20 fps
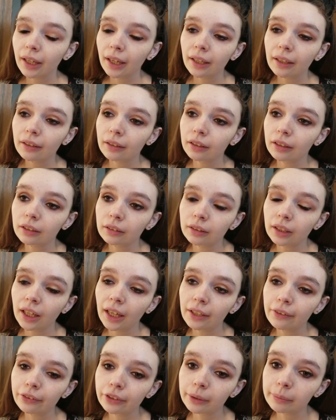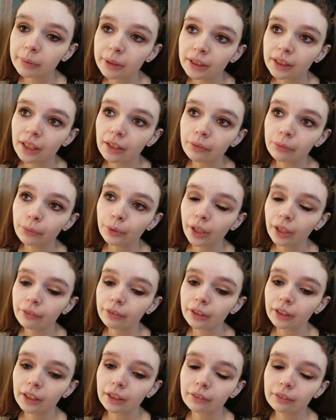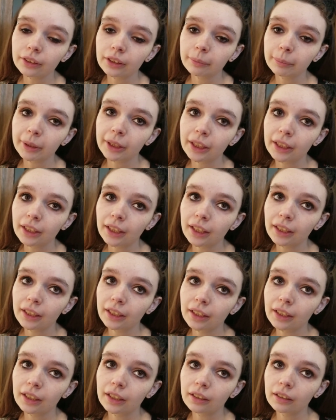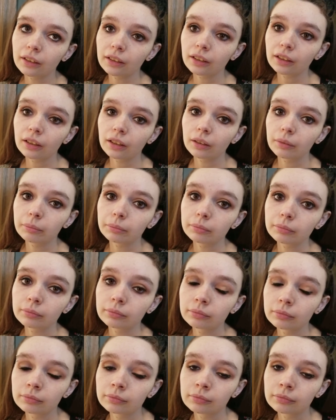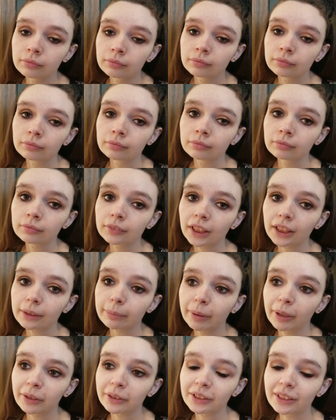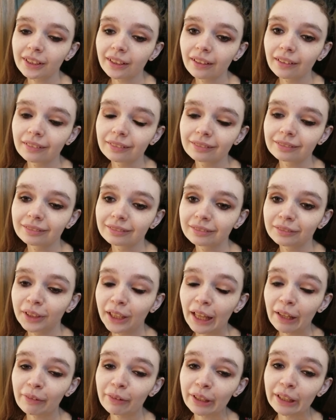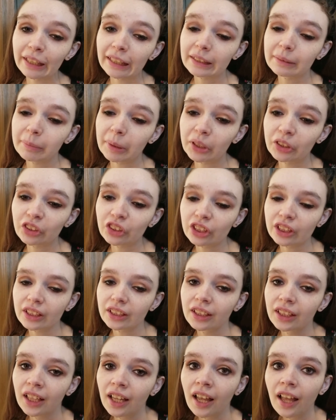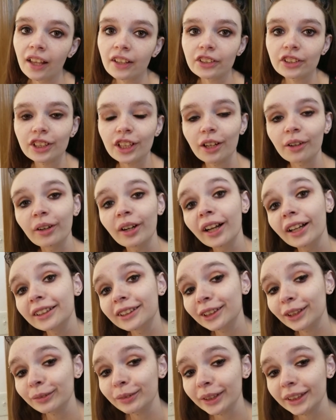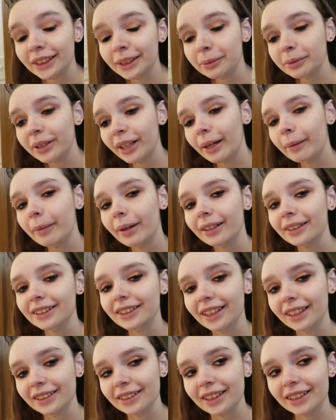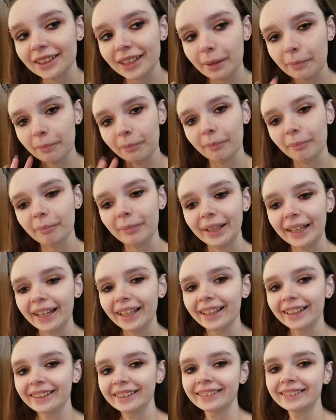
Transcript: I don't know. I film stuff when I feel like filming it, and then it gets posted. Whenever it gets posted. So don't forget to subscribe, and I'll see you guys next time. Bye.